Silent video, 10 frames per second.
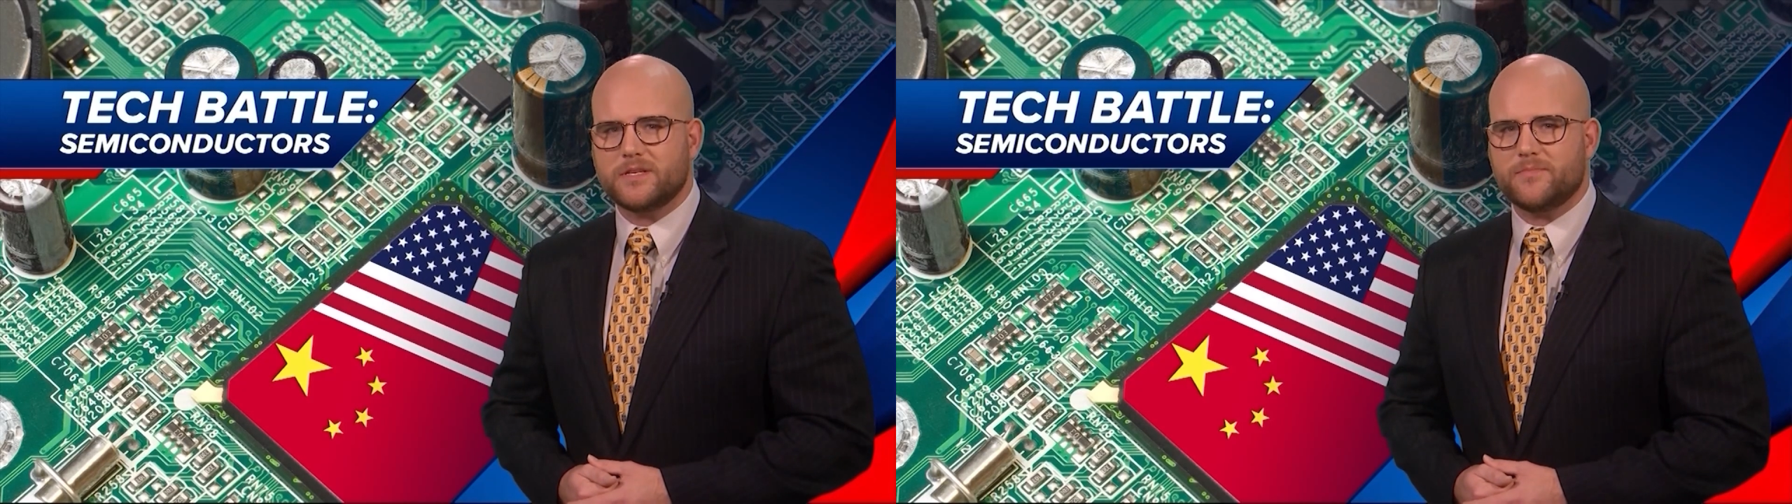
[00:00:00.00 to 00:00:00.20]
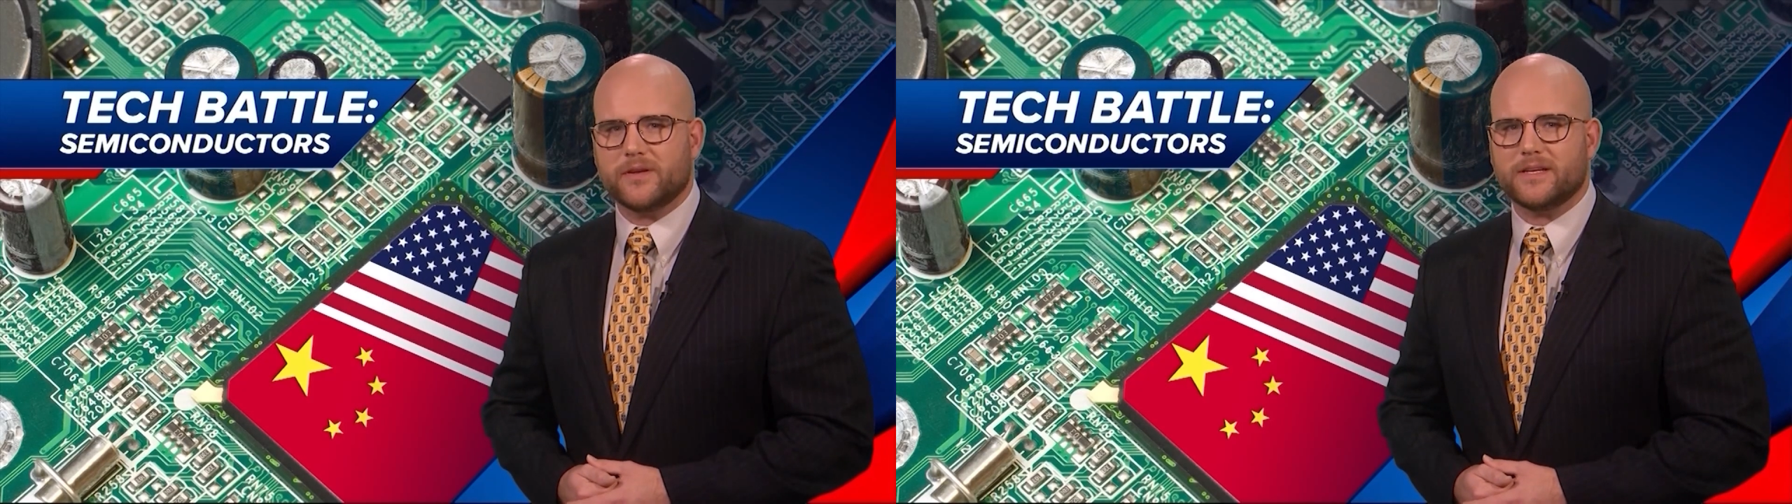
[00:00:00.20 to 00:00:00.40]

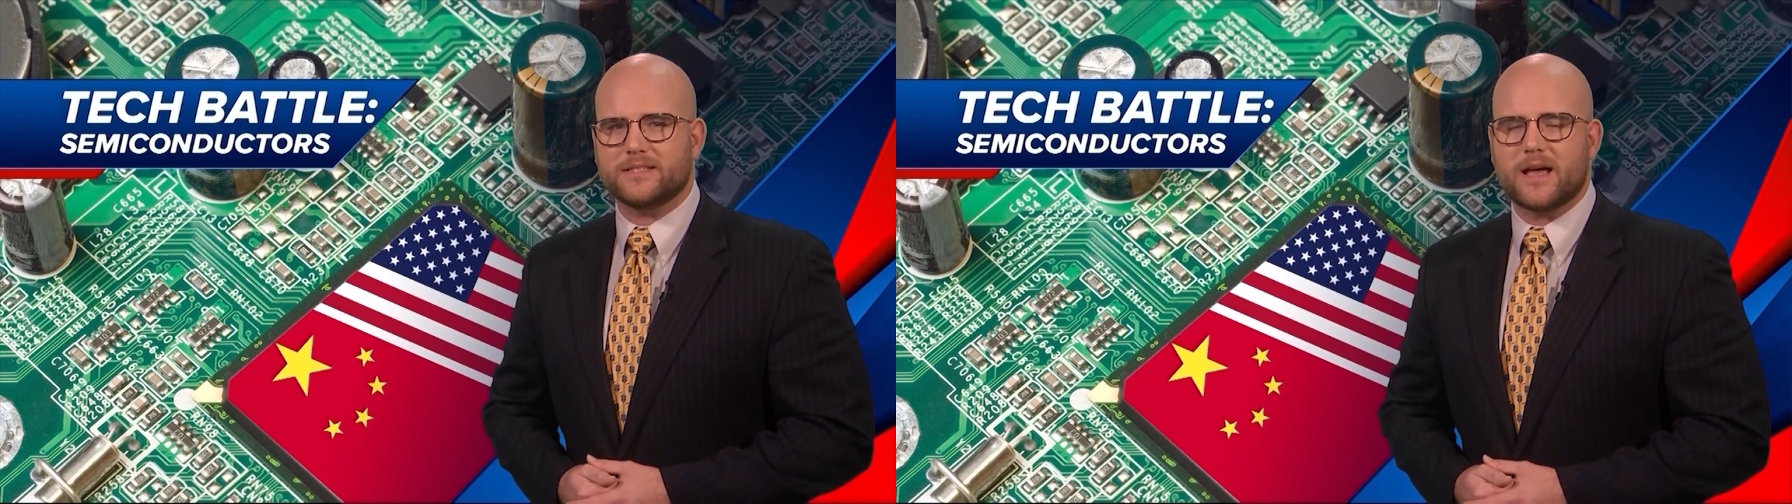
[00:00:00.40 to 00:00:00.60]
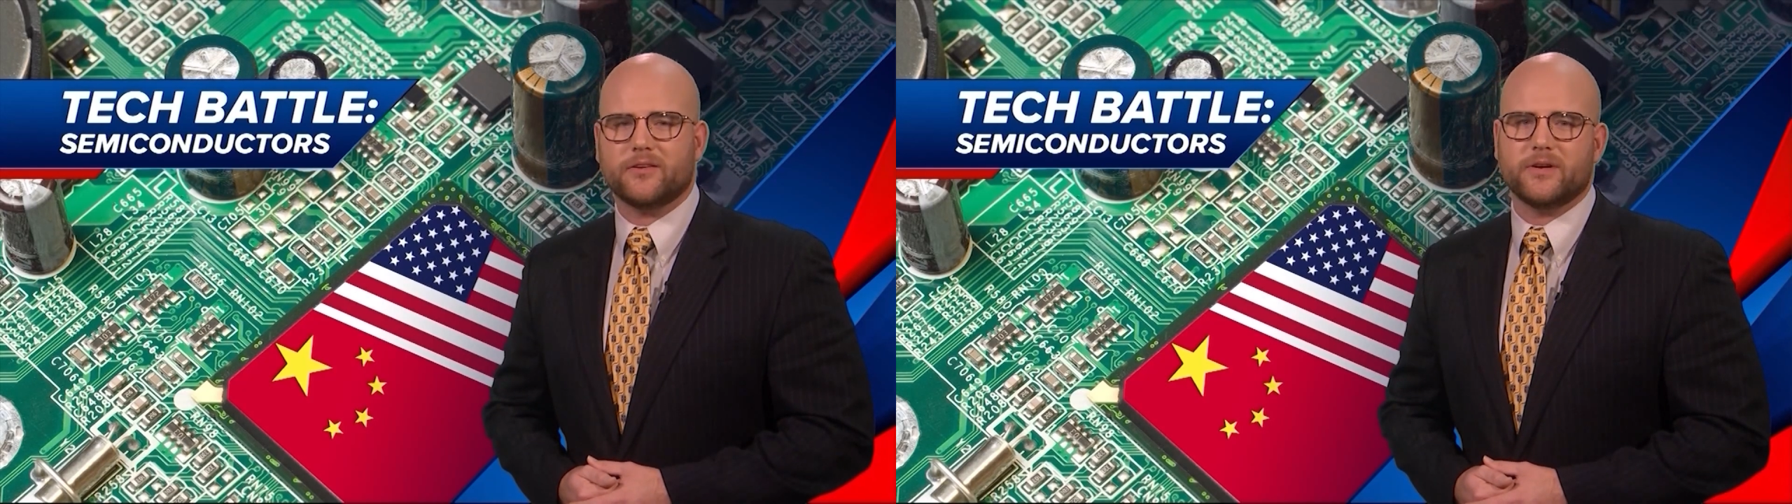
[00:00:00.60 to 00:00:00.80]
billion
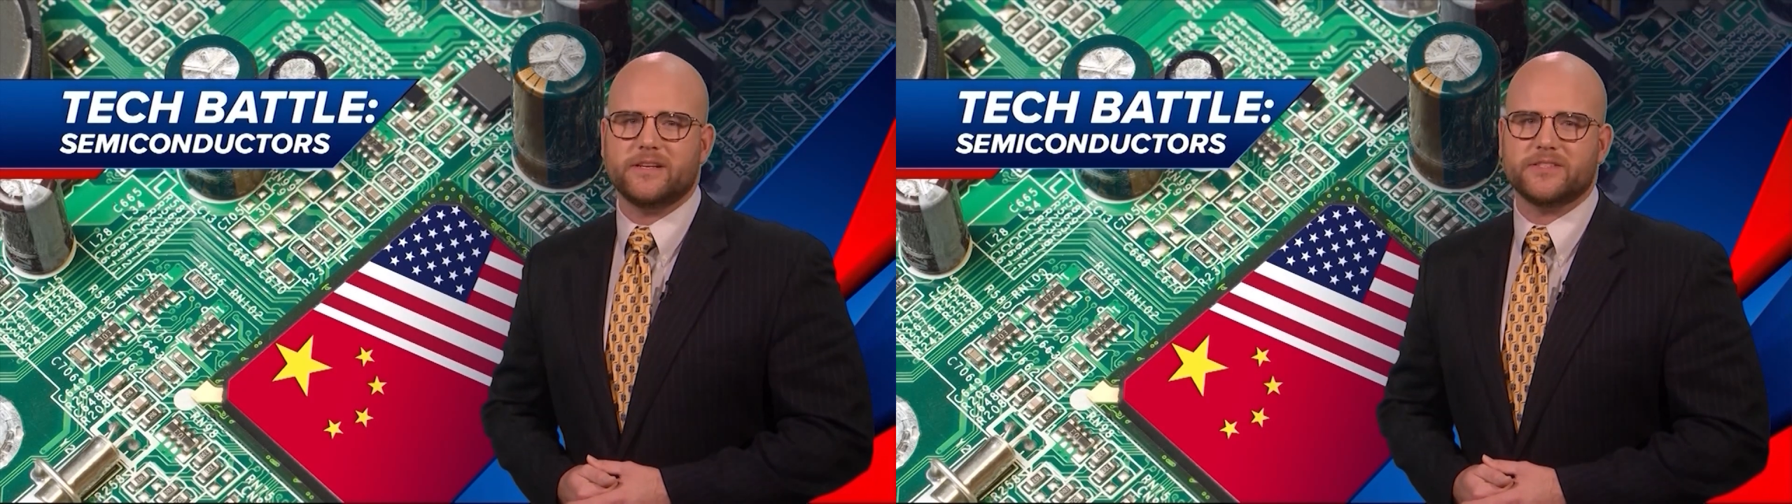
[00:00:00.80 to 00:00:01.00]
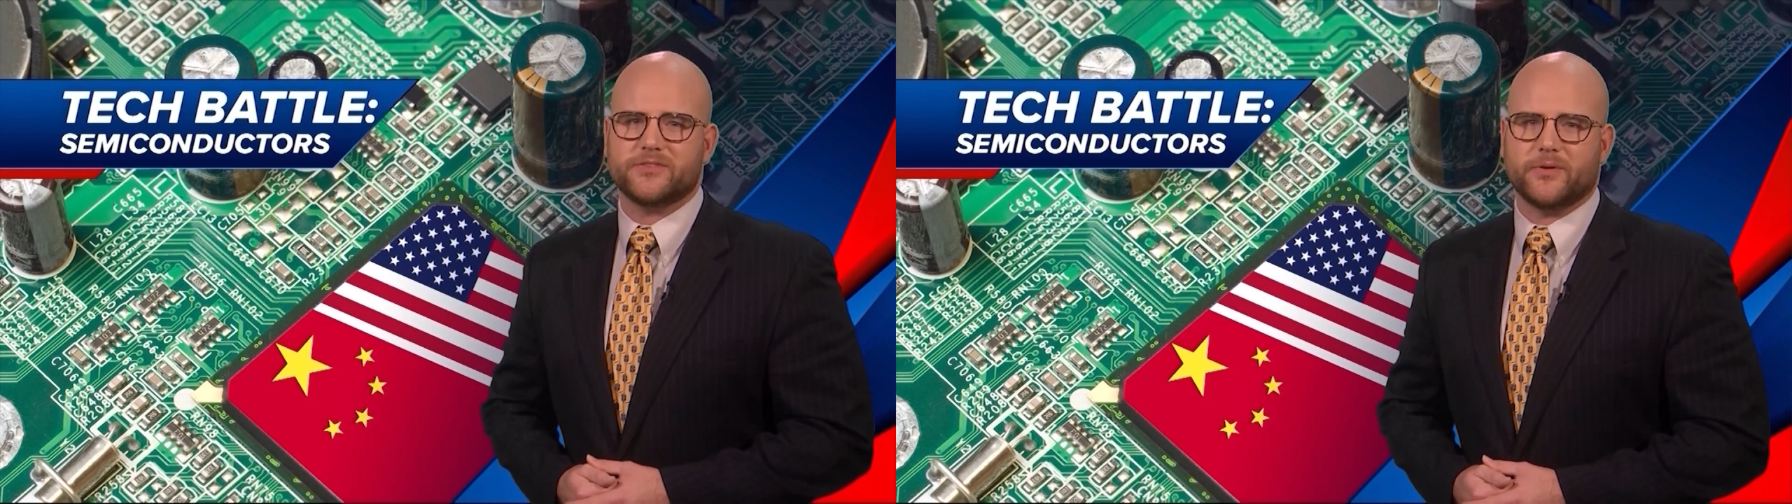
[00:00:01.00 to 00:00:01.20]
dollar
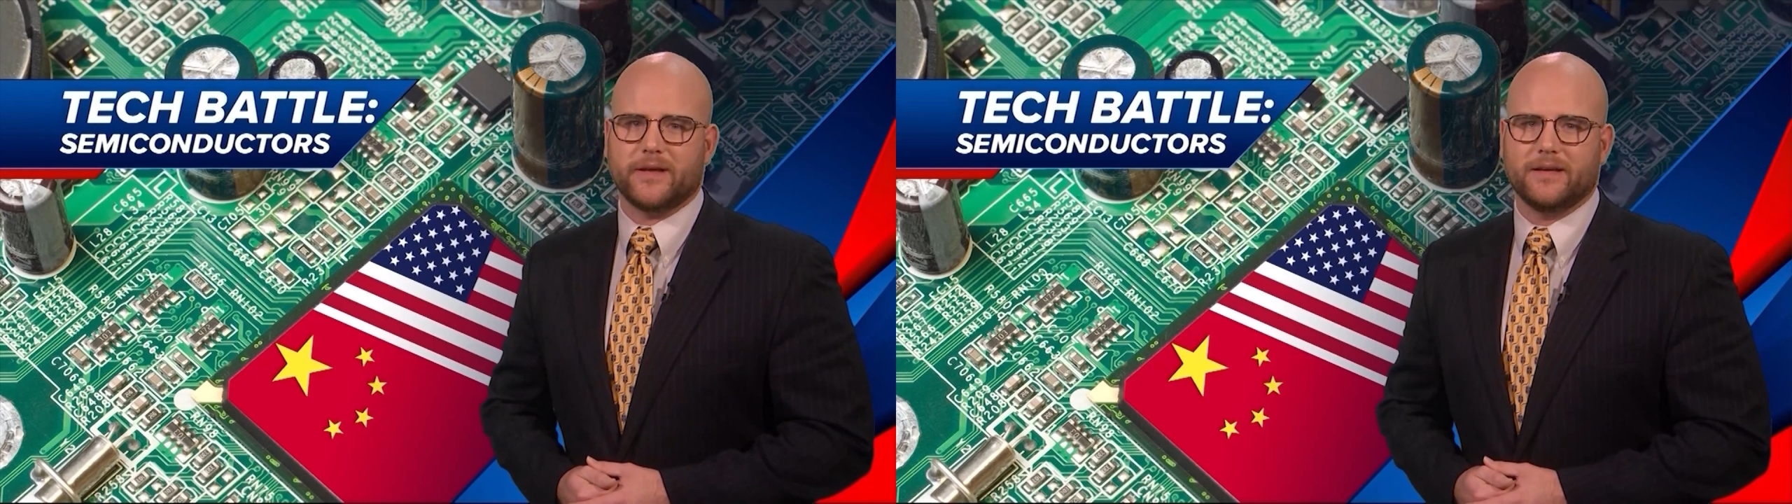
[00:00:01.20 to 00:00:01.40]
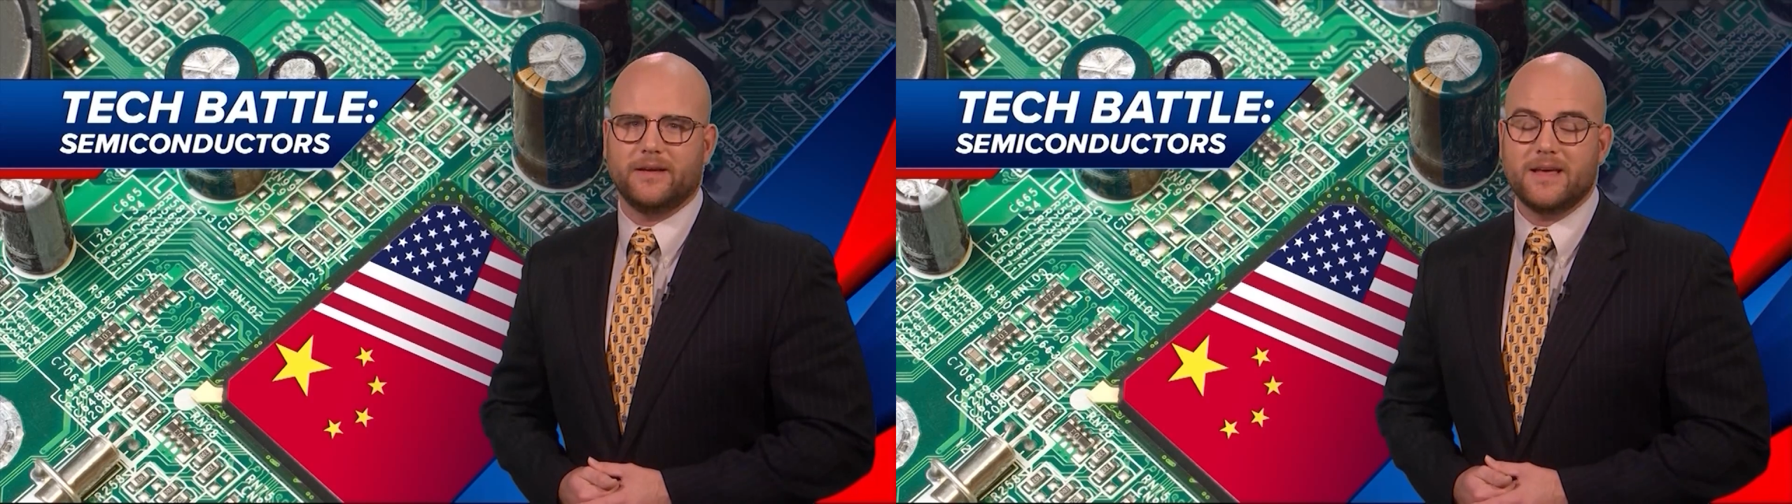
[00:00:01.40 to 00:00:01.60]
industry.